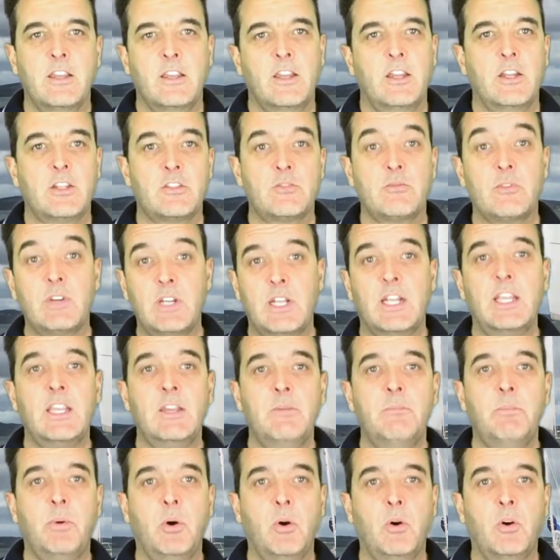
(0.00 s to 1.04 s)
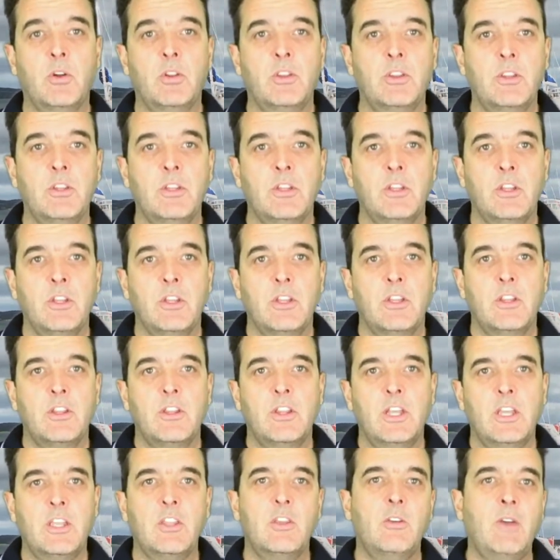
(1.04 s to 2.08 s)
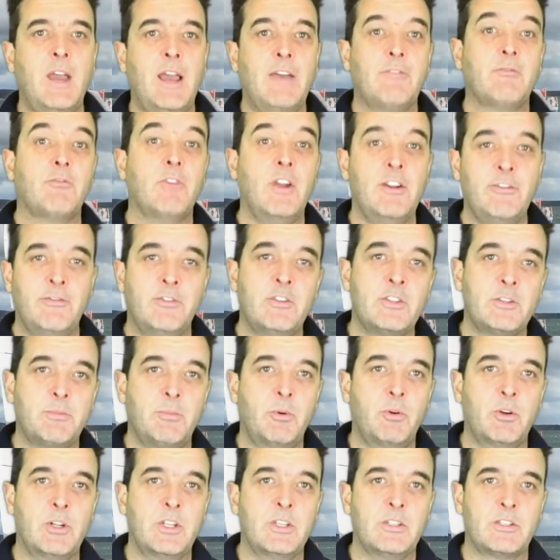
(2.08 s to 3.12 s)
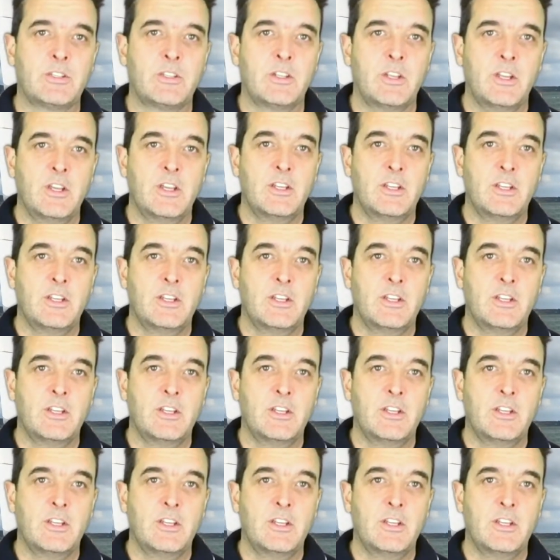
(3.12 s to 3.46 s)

It's really important that you have reference points